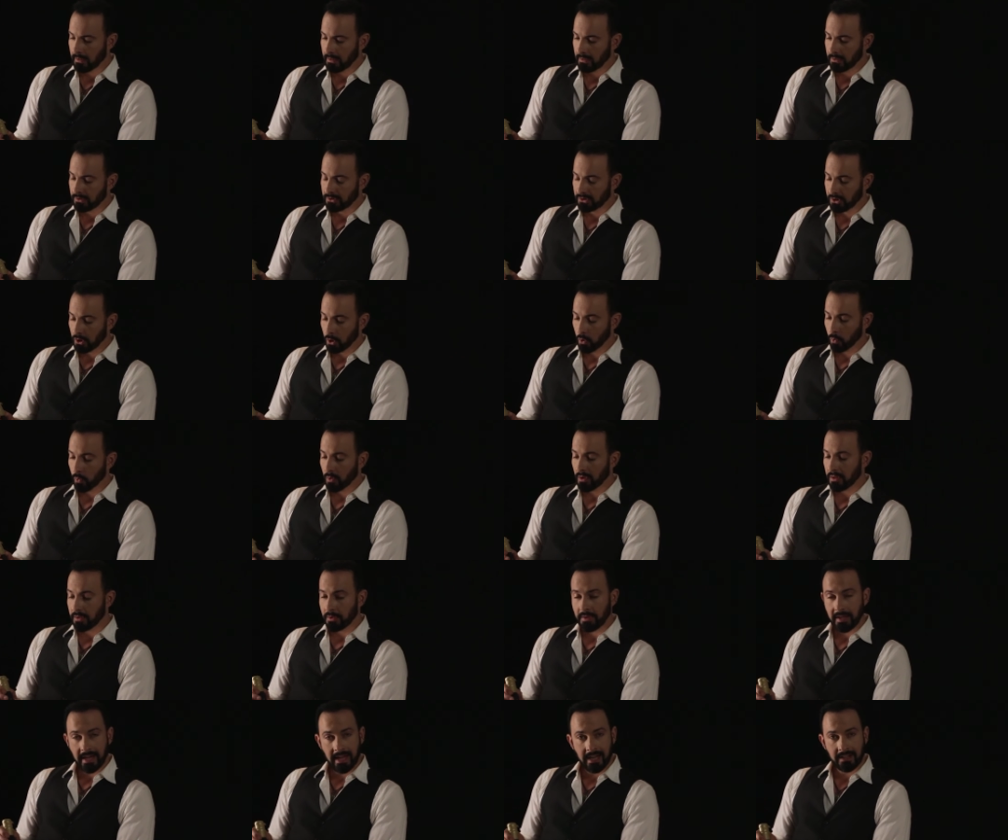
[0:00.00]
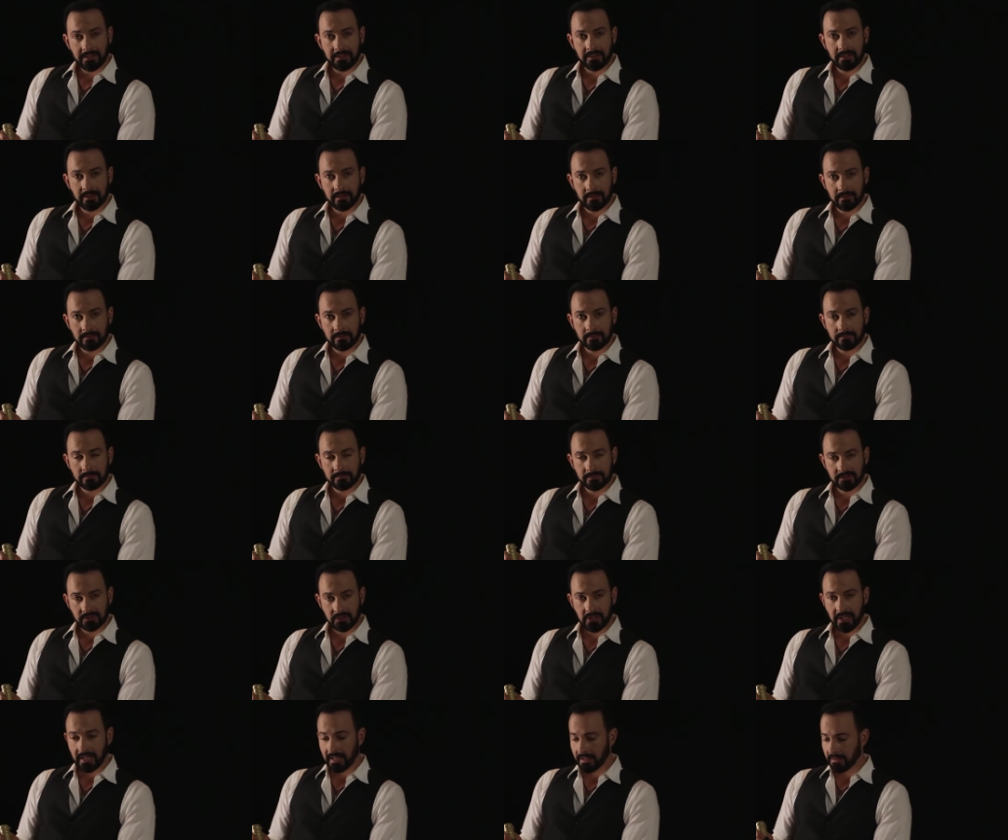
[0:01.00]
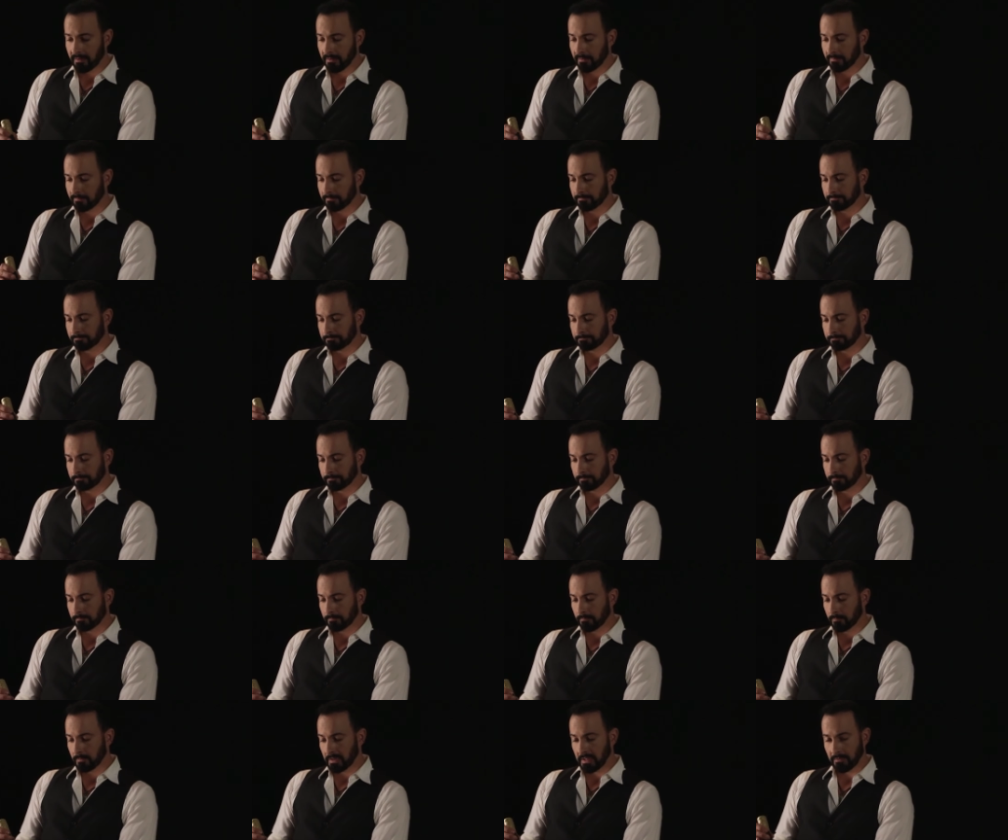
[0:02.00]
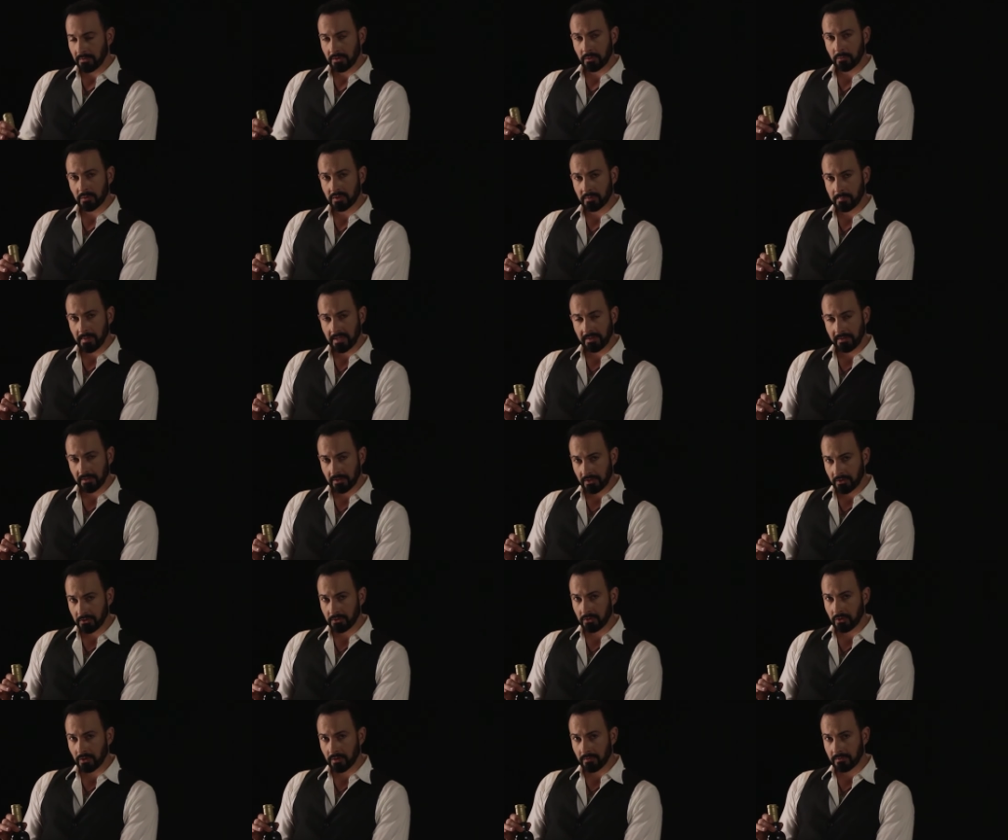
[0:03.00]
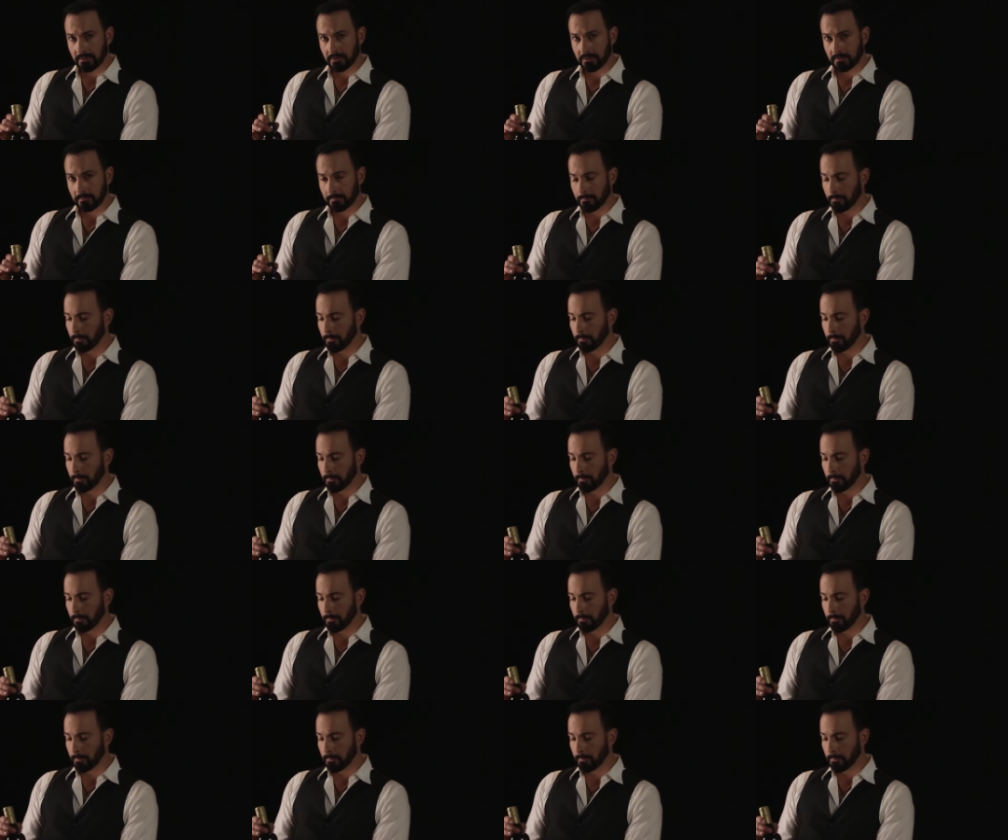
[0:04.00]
So with that said, give it the respect that it deserves.